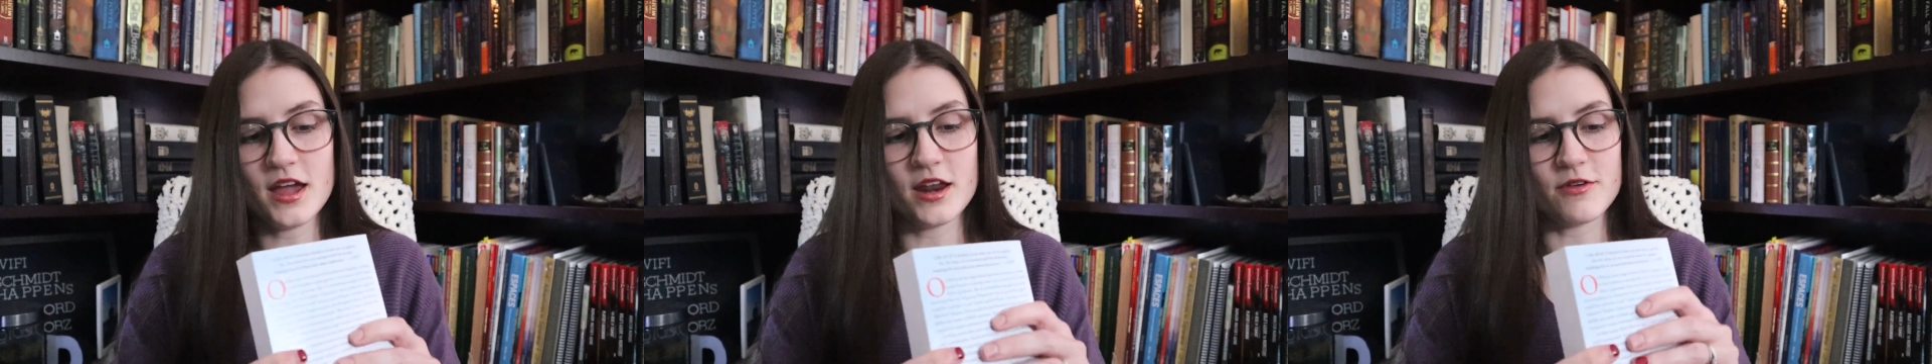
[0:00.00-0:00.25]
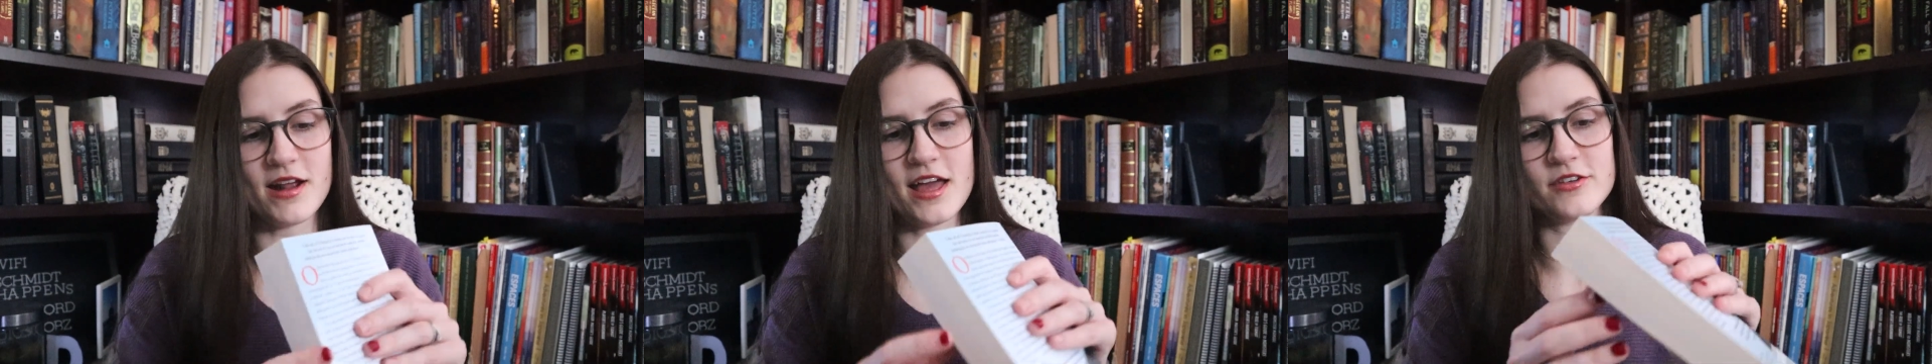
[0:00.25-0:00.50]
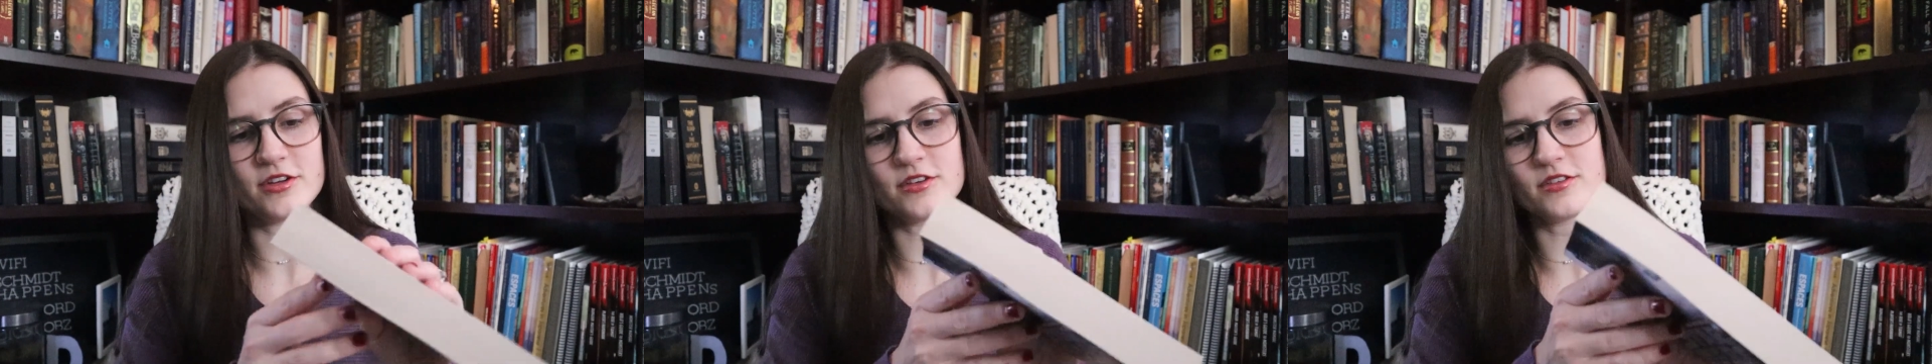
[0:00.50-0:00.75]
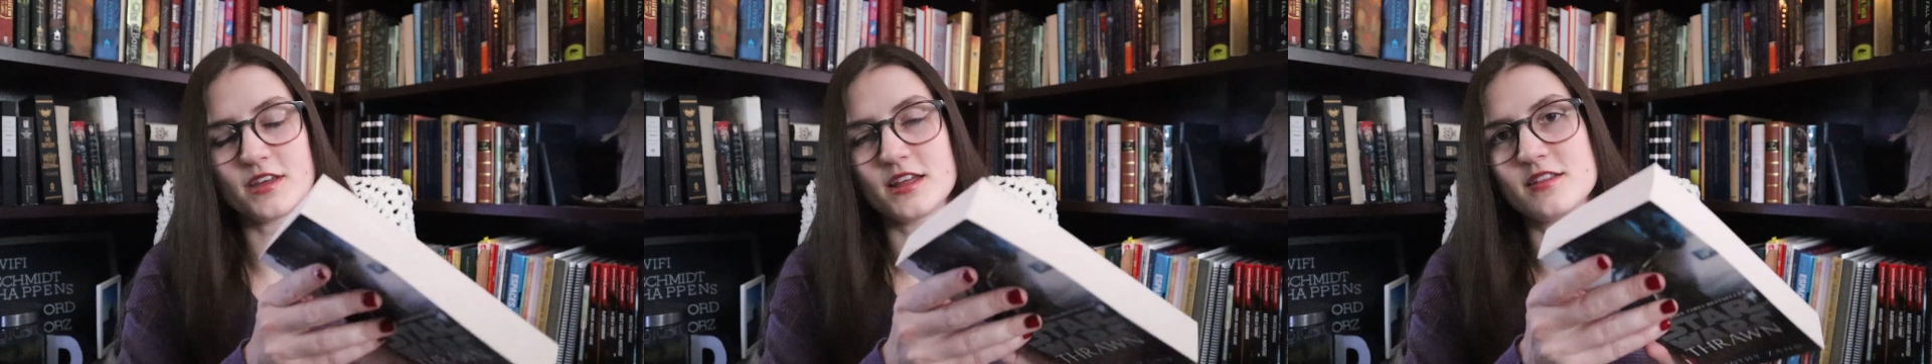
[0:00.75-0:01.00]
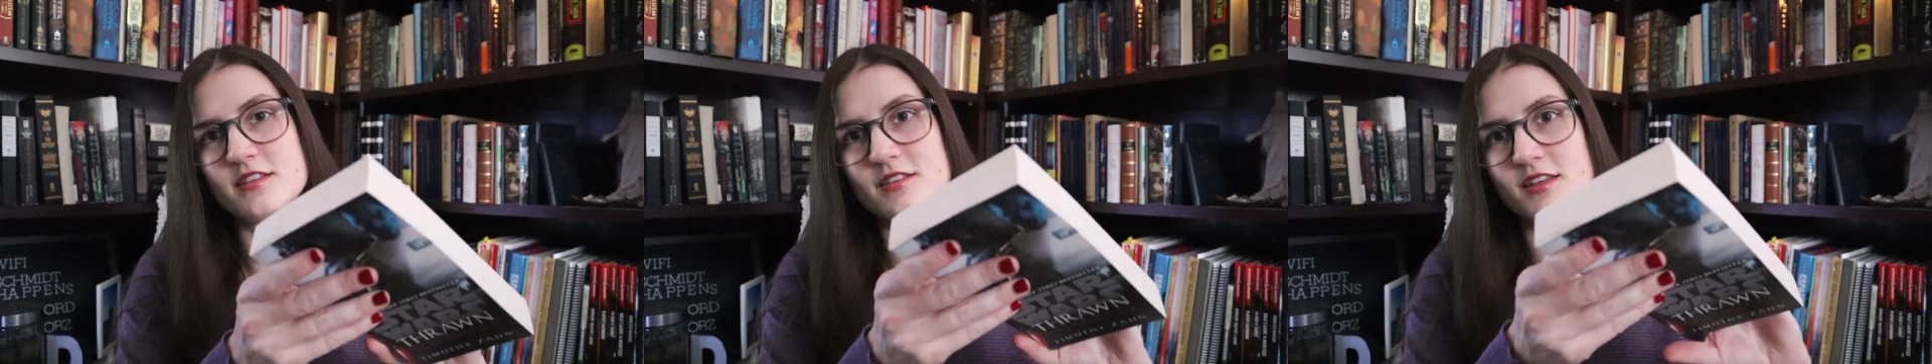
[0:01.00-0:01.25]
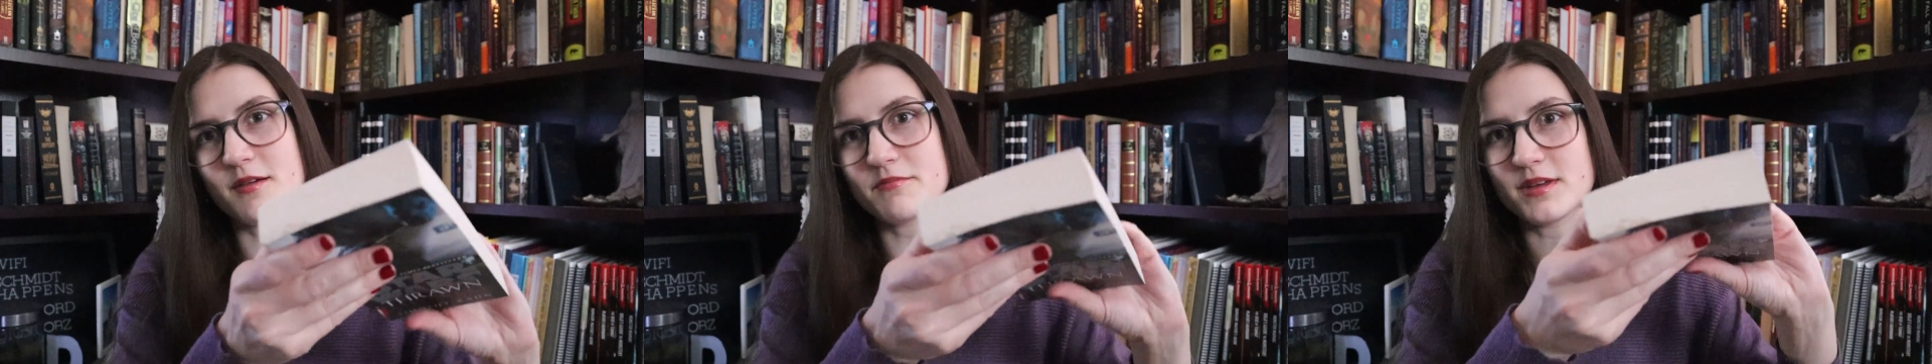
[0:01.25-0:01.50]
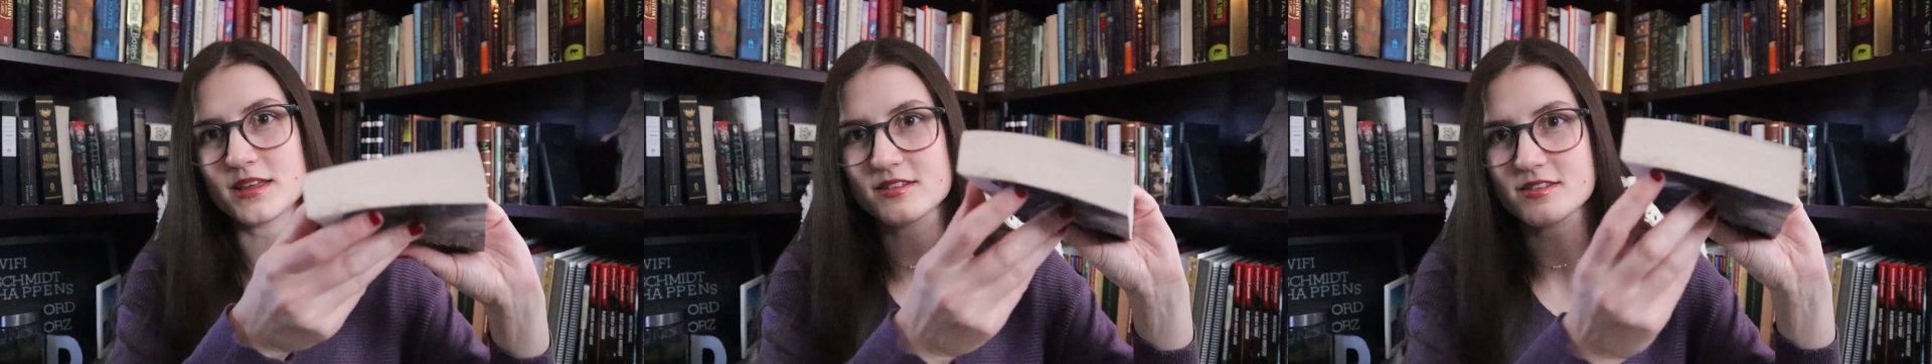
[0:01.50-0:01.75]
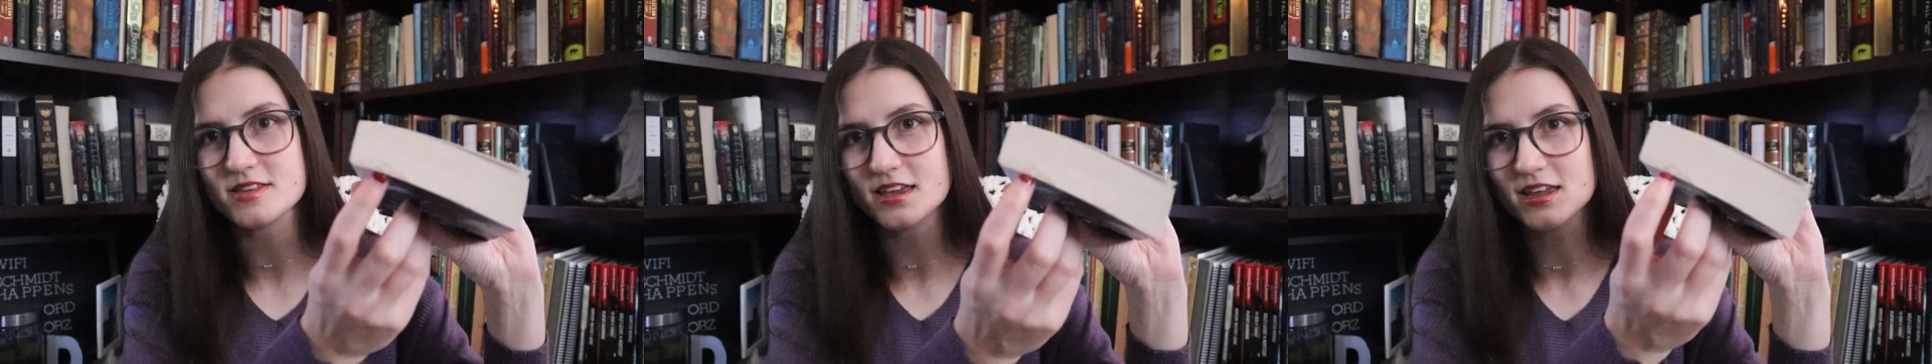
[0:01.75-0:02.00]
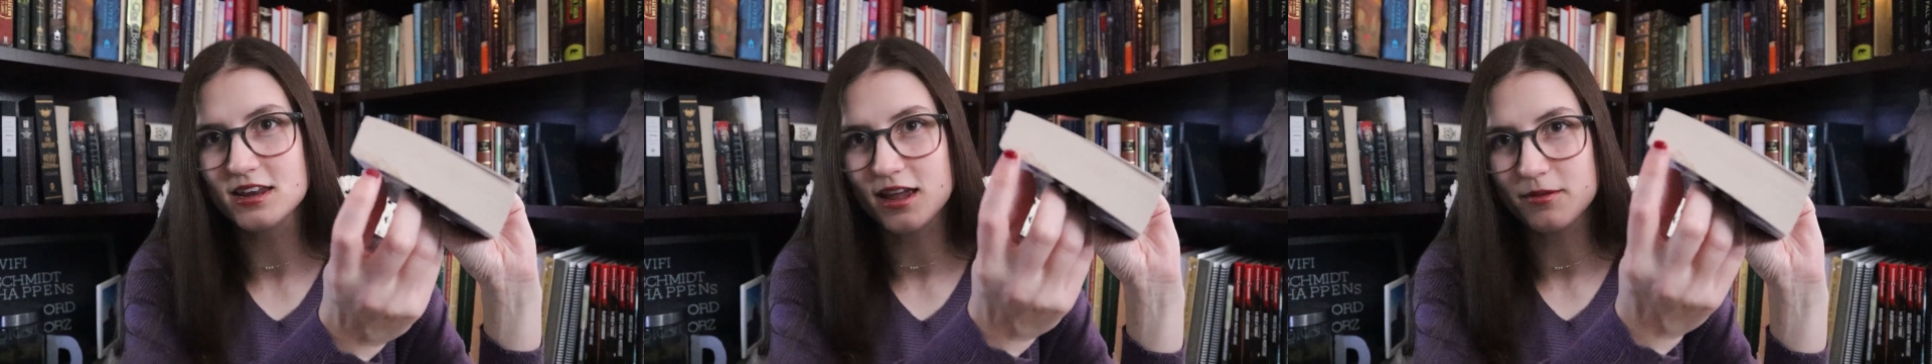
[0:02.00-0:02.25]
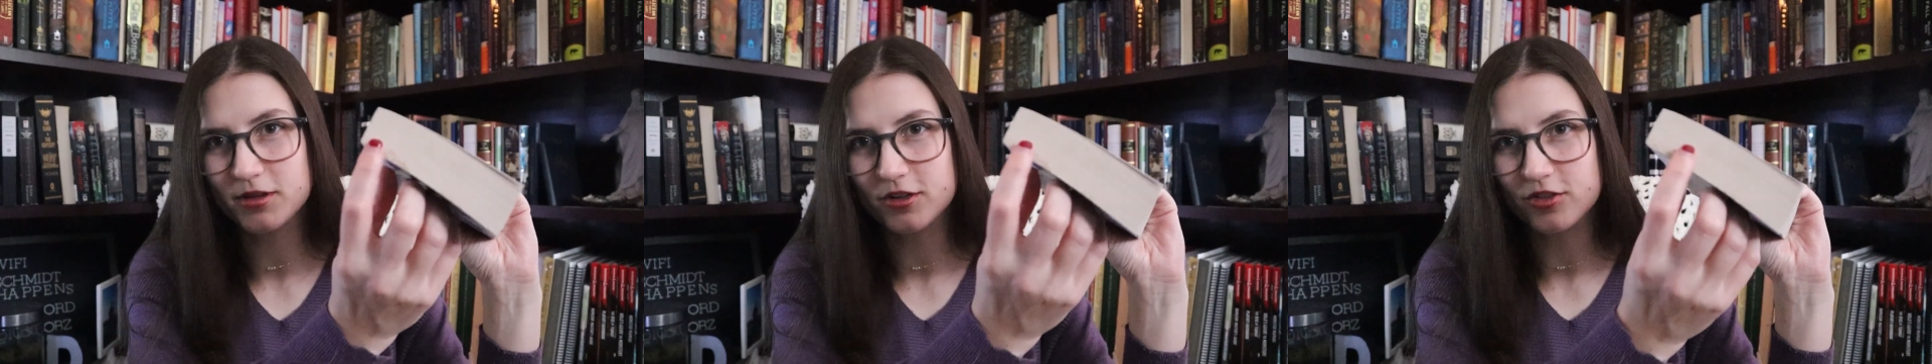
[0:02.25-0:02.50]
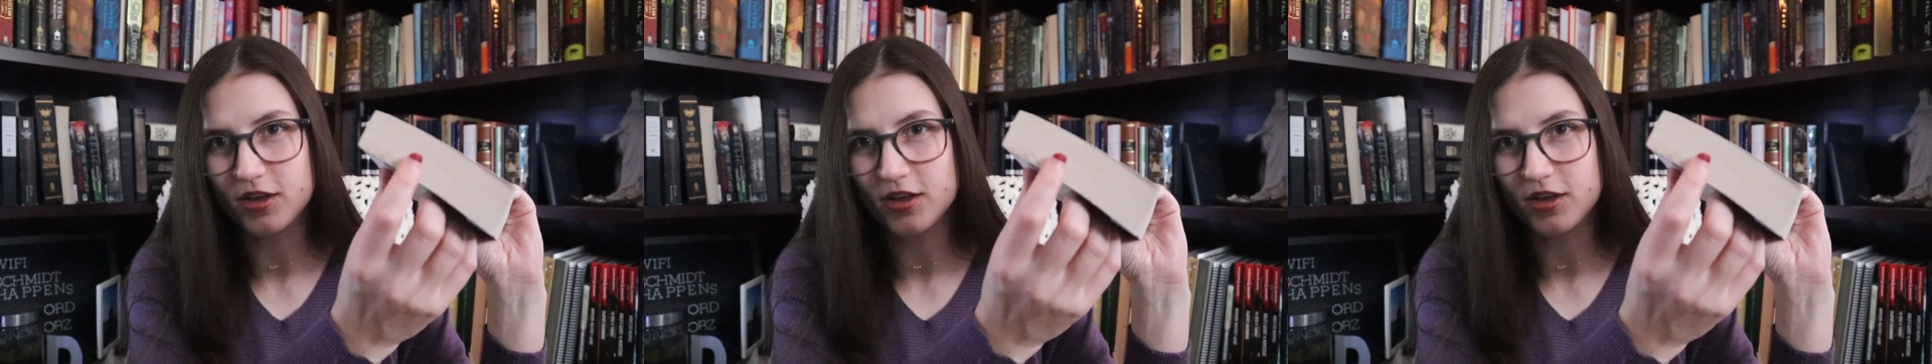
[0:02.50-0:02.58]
And rather than some sticky damage